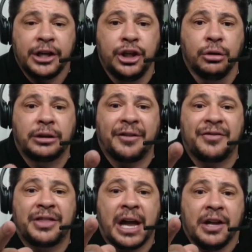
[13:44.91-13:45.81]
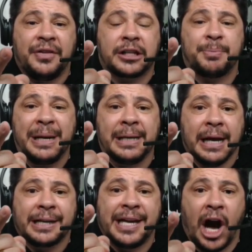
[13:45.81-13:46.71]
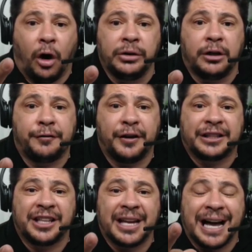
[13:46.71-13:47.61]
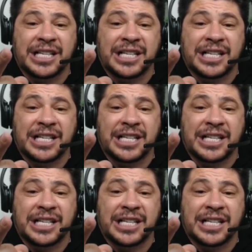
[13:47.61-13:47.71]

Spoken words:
you that's been counterfeiting